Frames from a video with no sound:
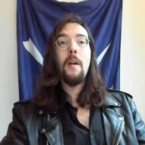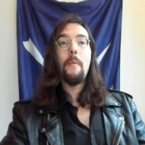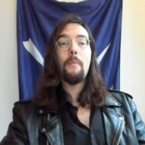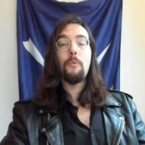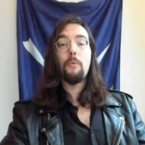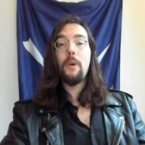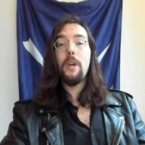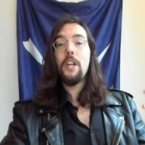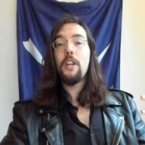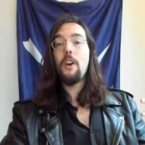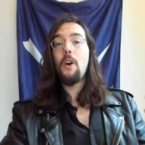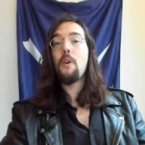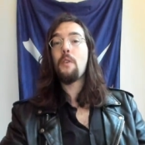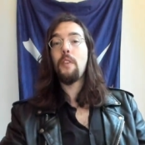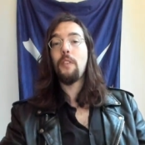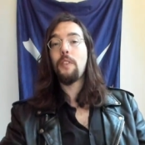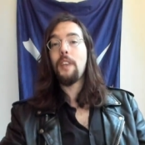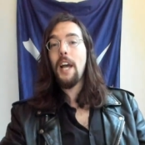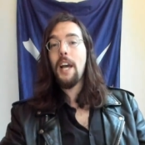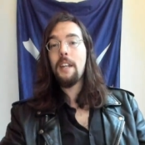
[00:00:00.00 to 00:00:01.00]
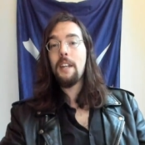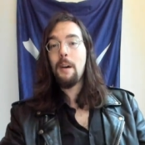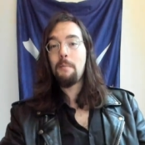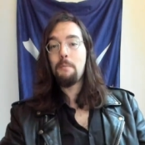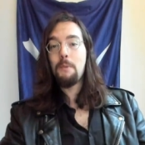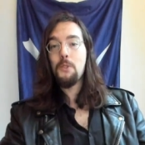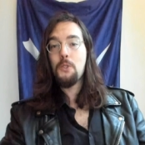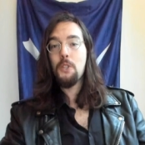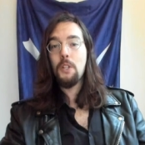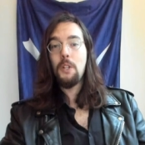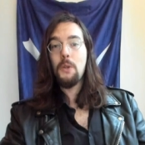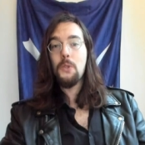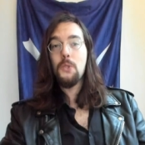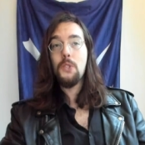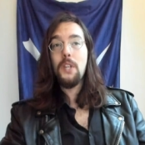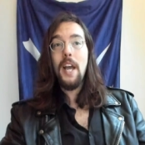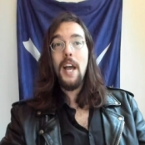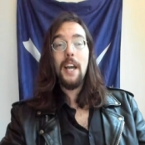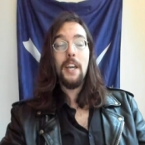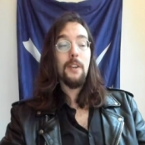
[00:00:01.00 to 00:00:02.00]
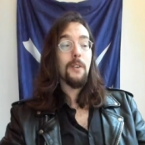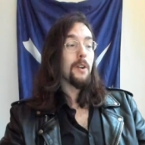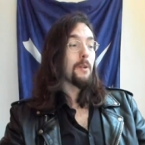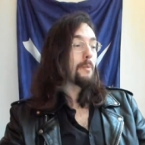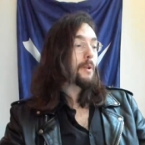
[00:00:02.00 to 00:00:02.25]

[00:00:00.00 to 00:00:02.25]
We know that that number is close to accurate.